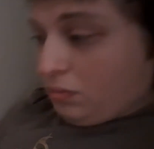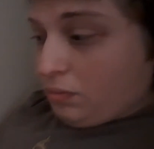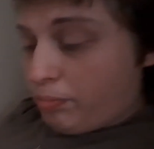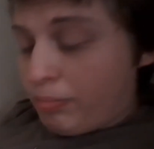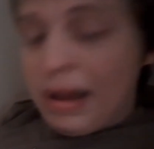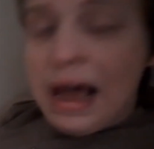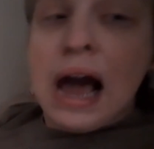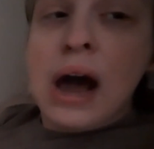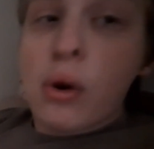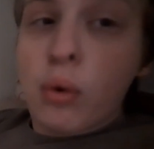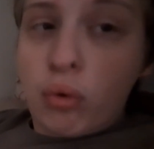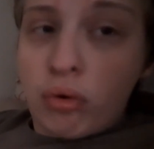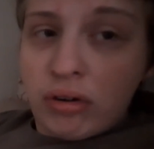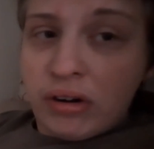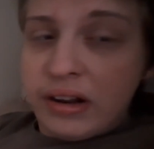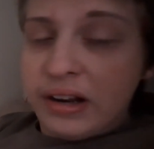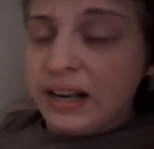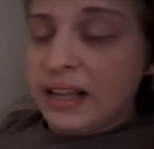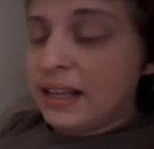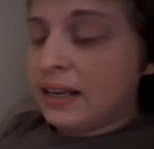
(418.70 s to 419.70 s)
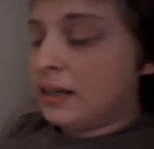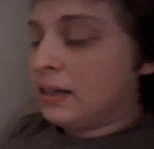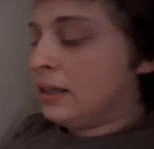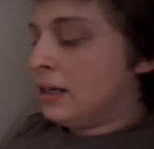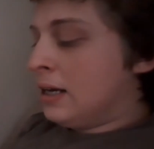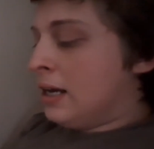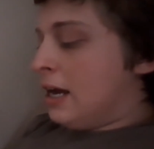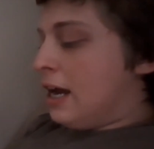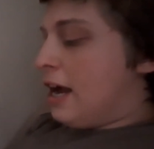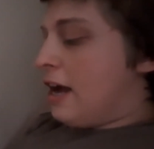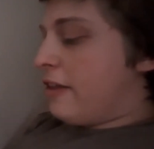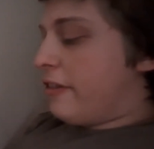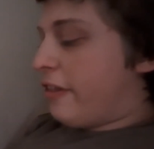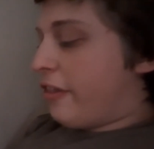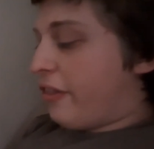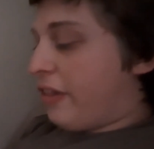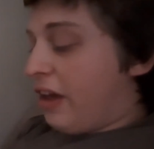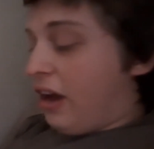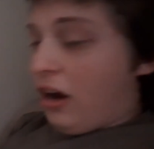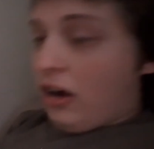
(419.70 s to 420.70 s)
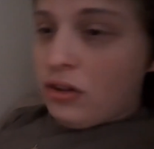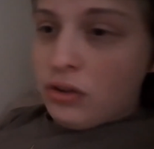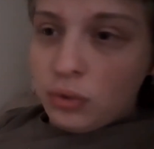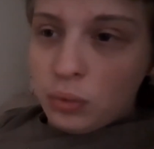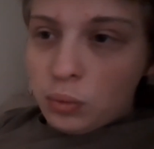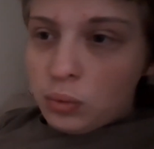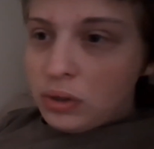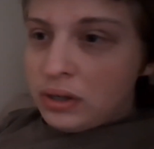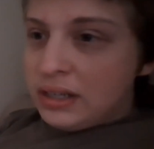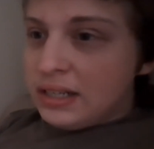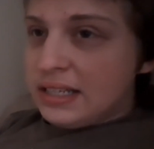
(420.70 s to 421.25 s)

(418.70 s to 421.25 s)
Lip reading: power in it. And then the other one